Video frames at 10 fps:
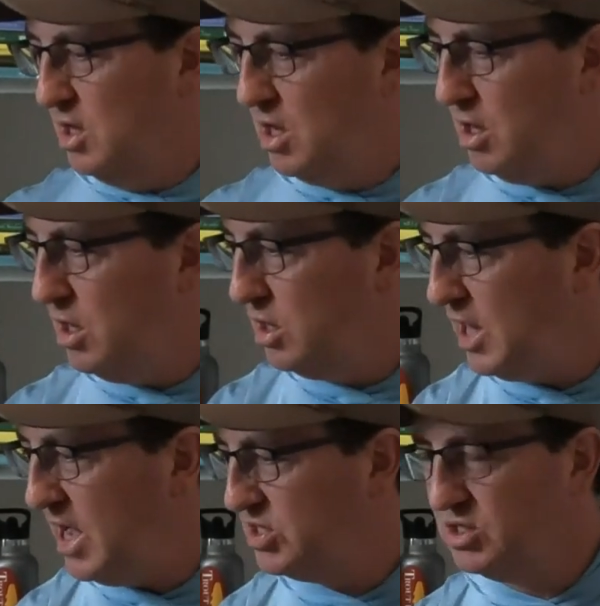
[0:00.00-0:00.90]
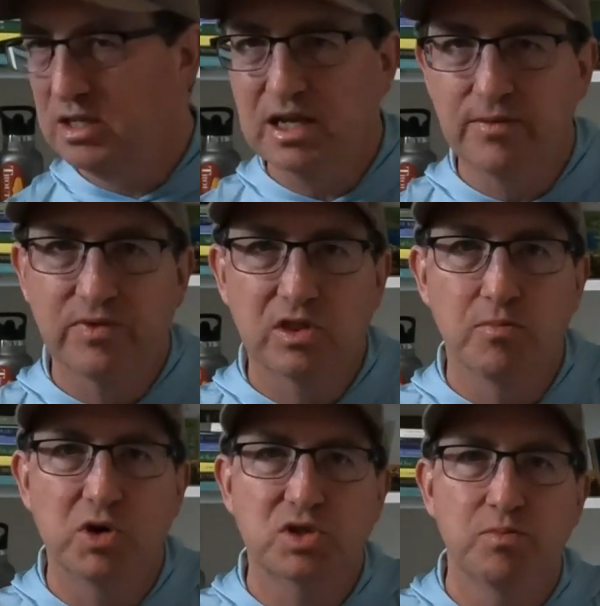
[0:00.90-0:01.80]
Lastly, the
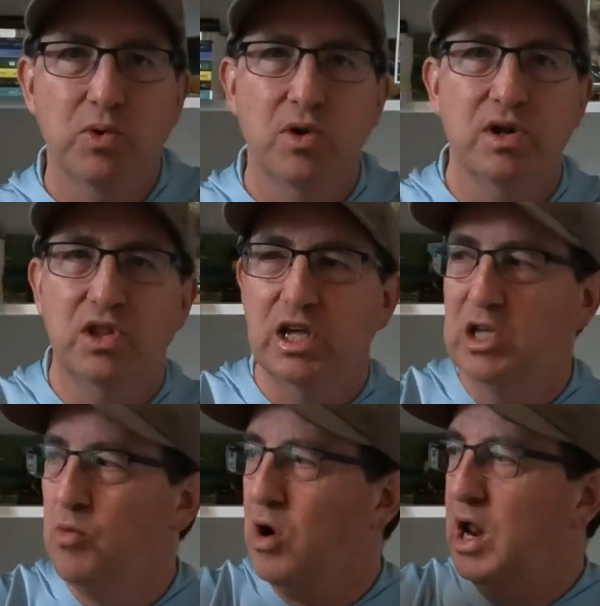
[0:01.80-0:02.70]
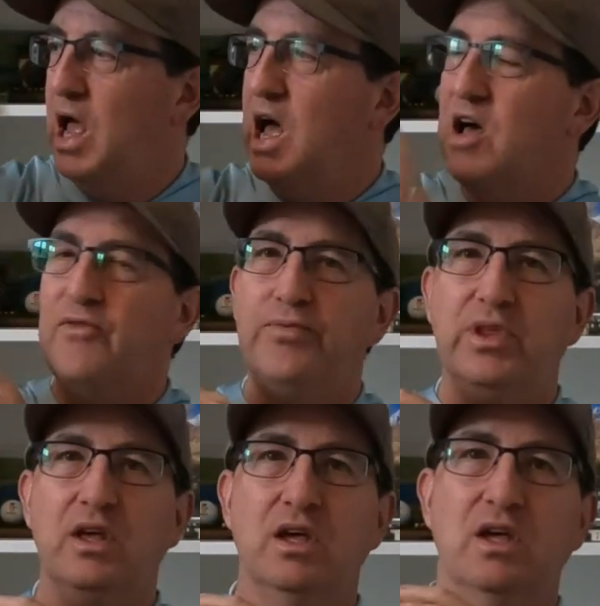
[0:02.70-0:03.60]
most important thing you want to have
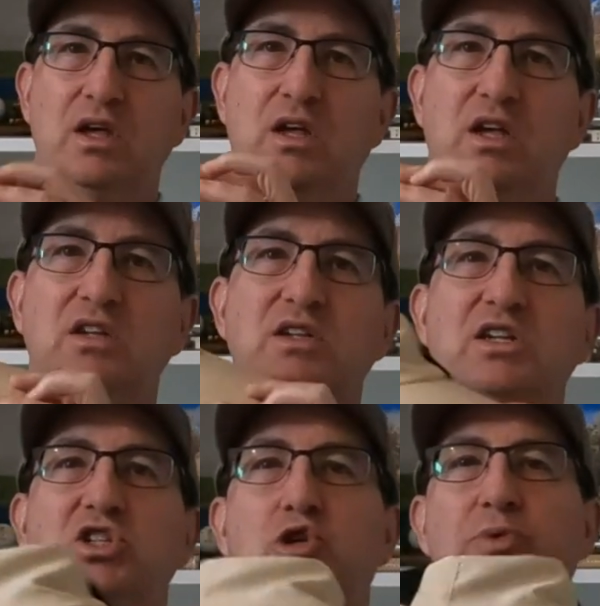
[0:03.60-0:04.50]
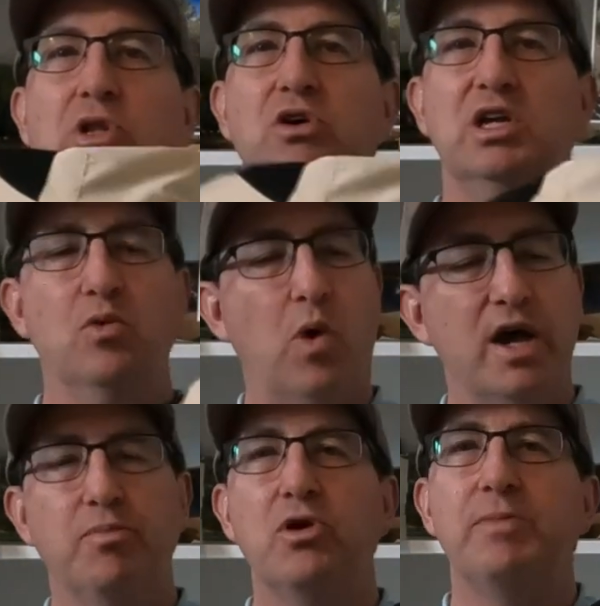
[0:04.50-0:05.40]
is a stupid looking
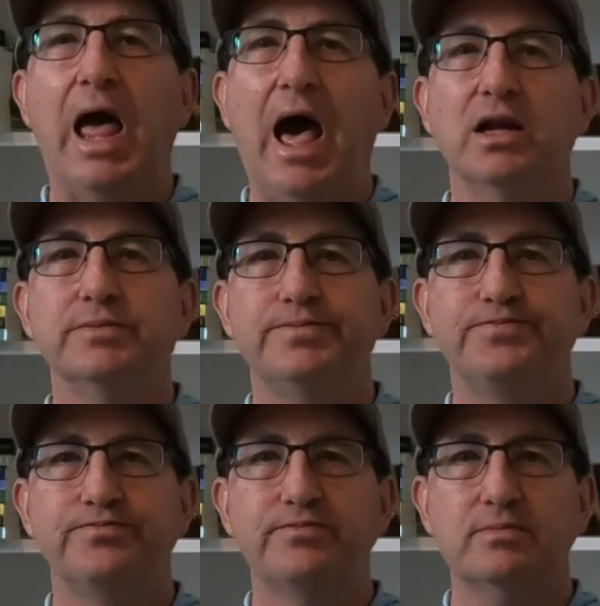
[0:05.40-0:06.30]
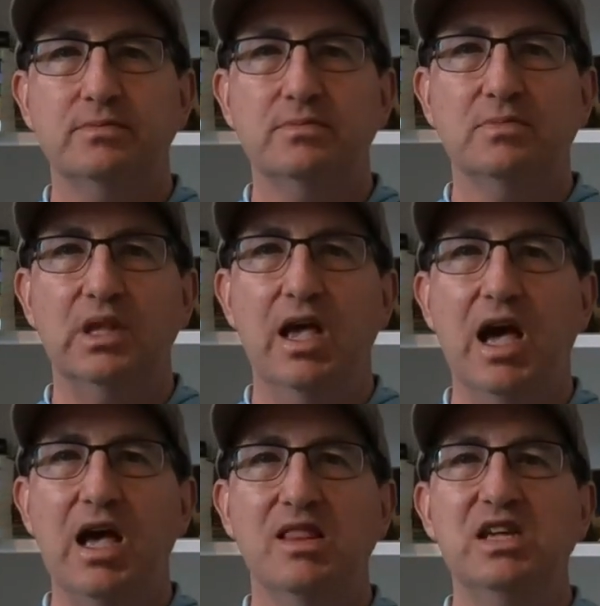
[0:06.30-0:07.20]
wide brim hat.
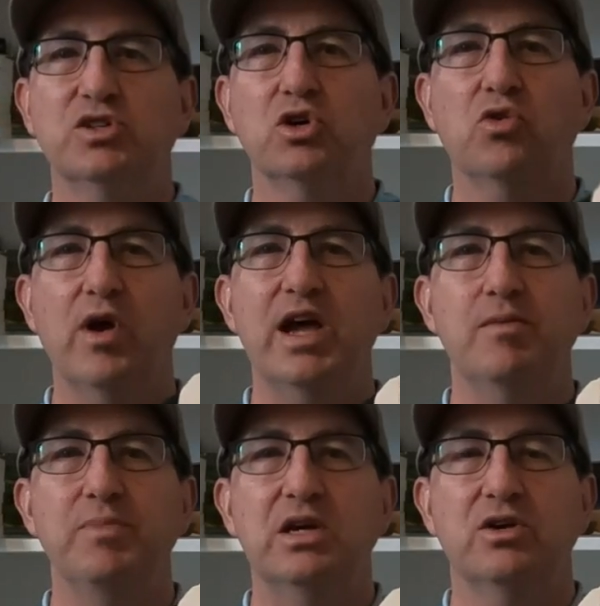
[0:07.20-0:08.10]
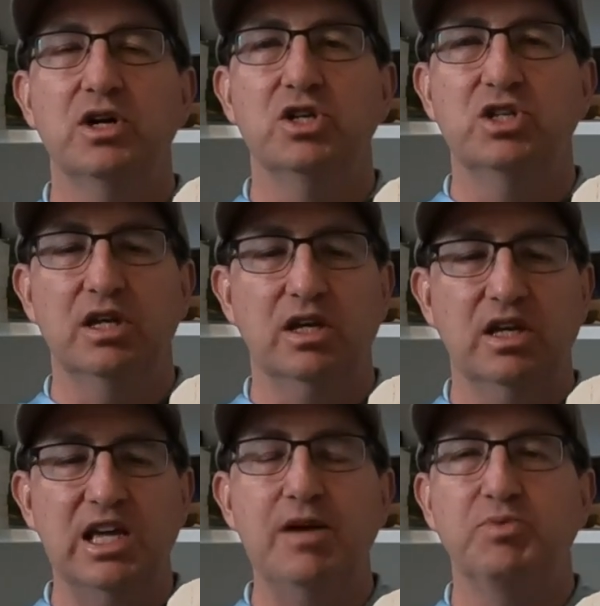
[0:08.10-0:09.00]
And these are great because it
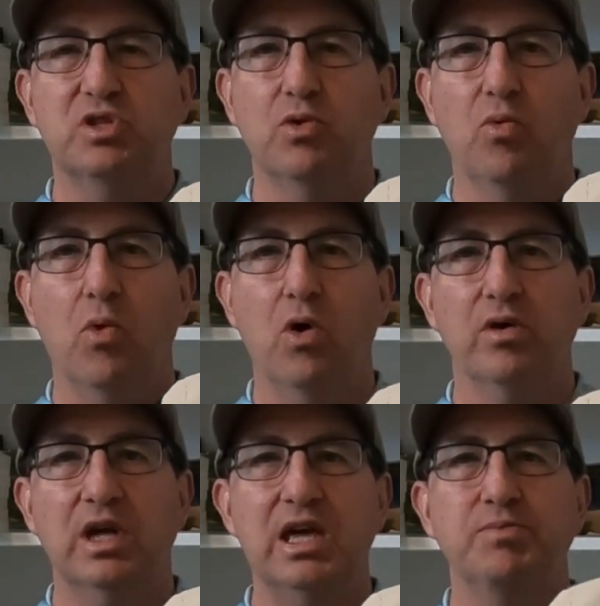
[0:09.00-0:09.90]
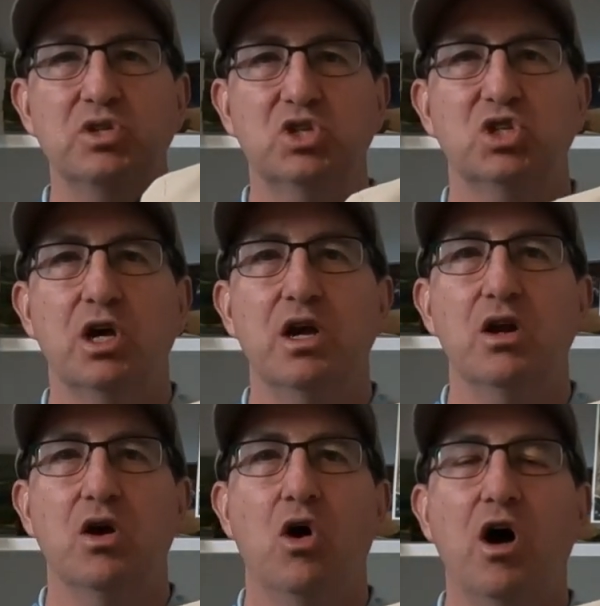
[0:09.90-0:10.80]
keeps the
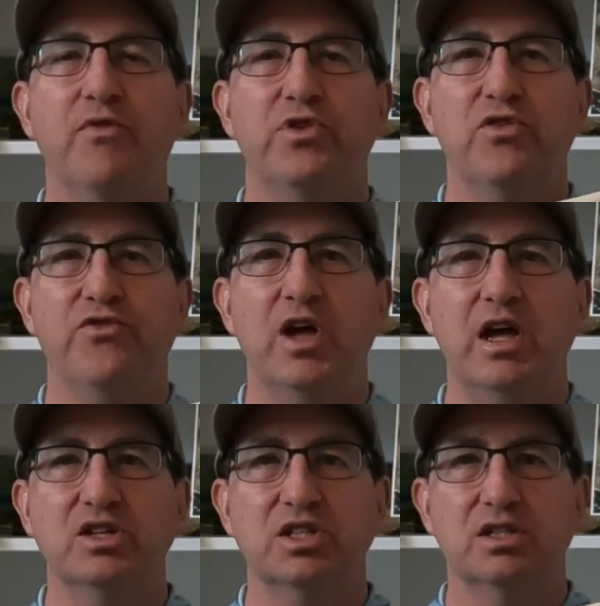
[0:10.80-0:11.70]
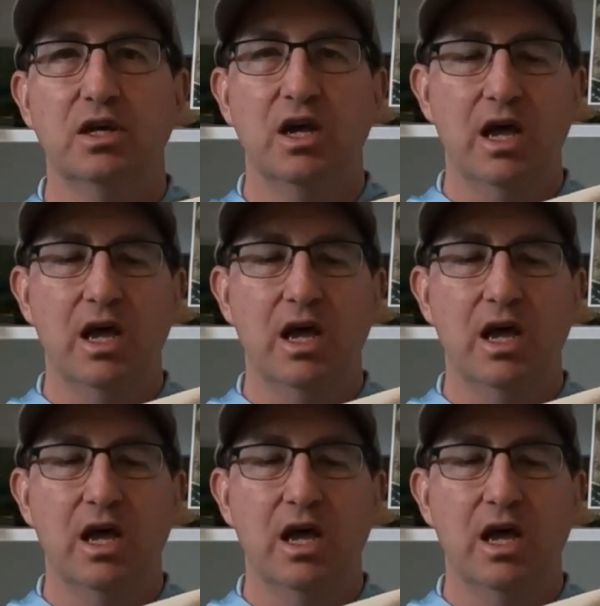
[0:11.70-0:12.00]
sun off your face.